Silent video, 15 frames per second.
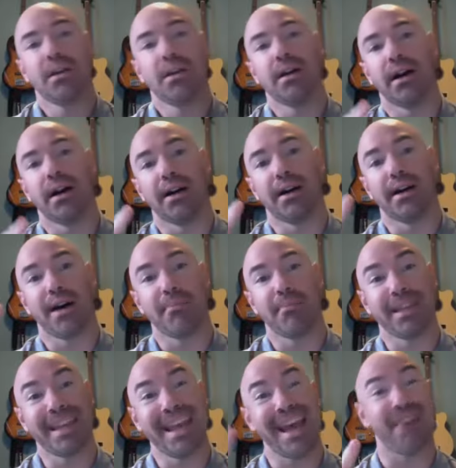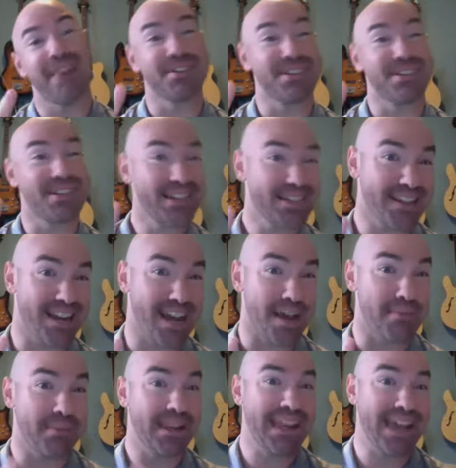I'm going to have us this
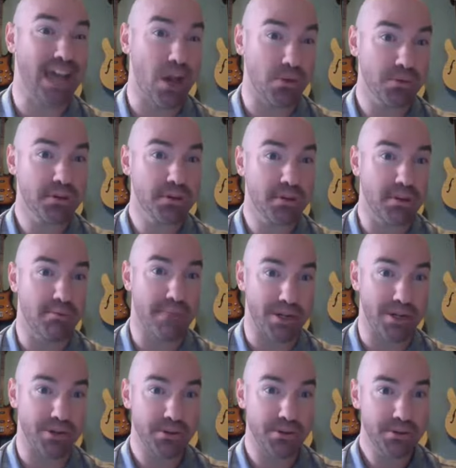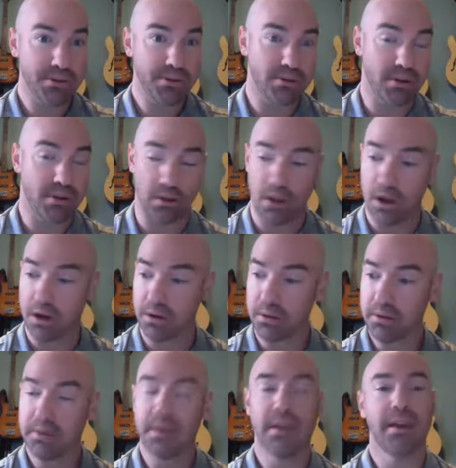time count the measures along.
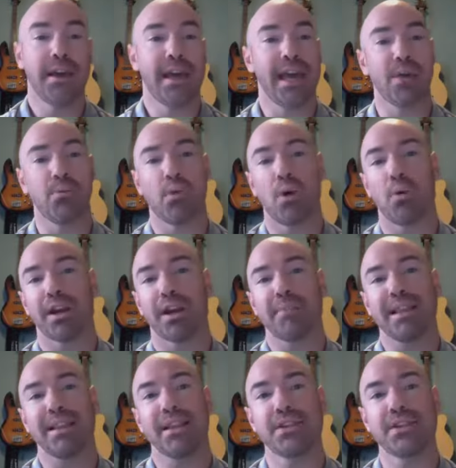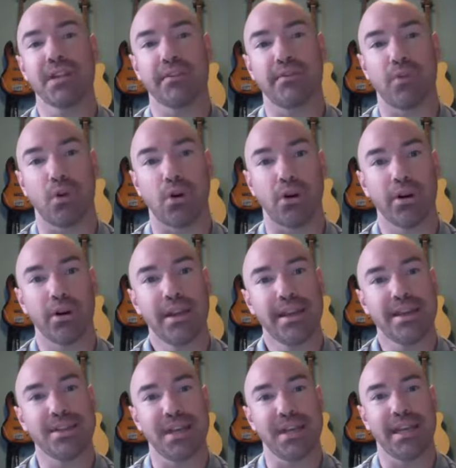And what we're going to be listening for
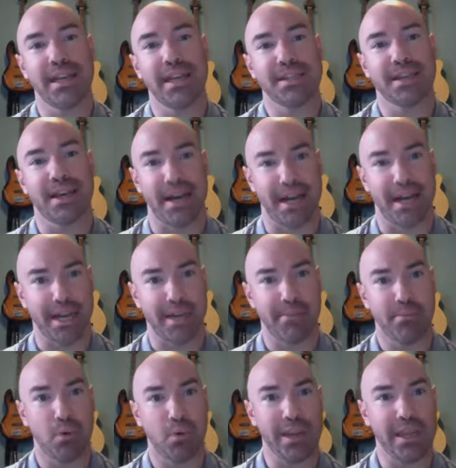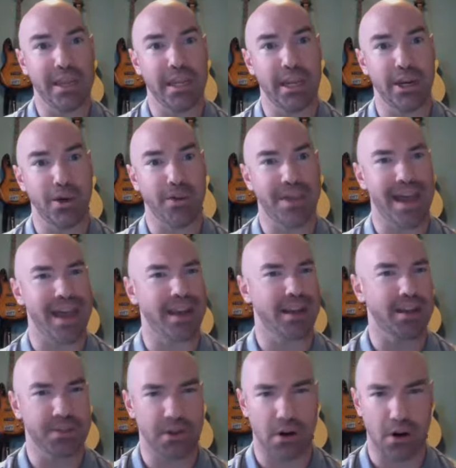is anytime we hear that
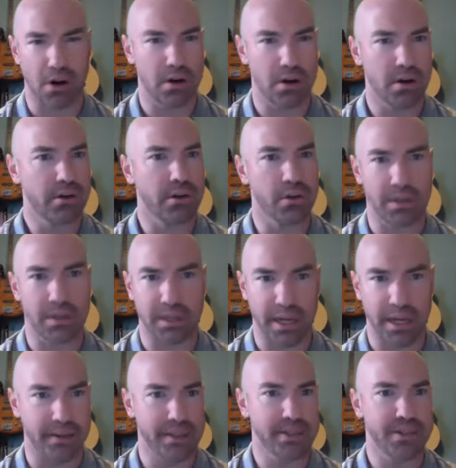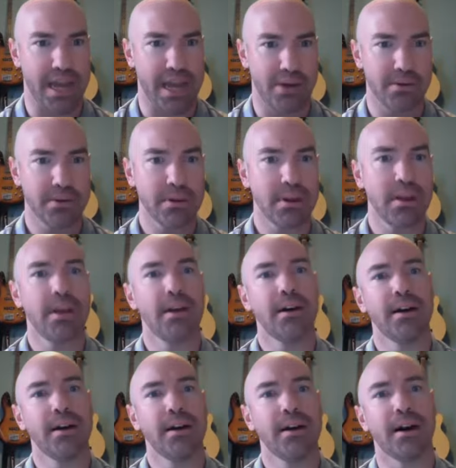guitar ukulele sound
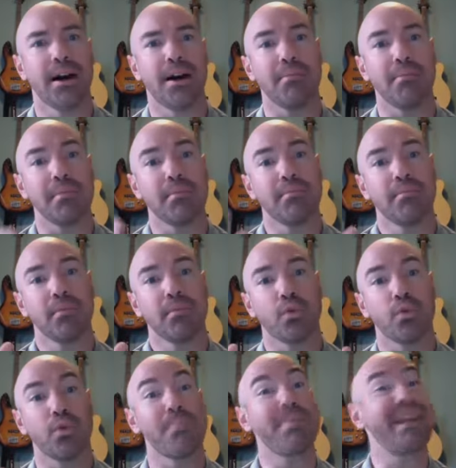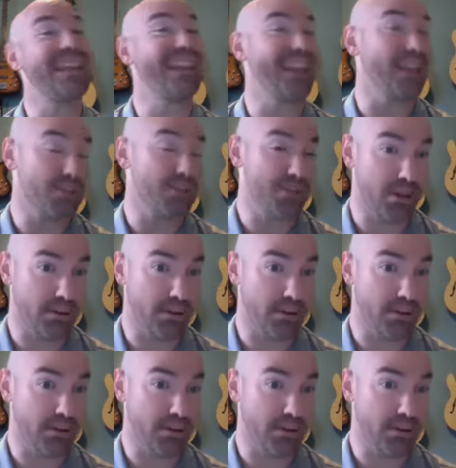repeating itself.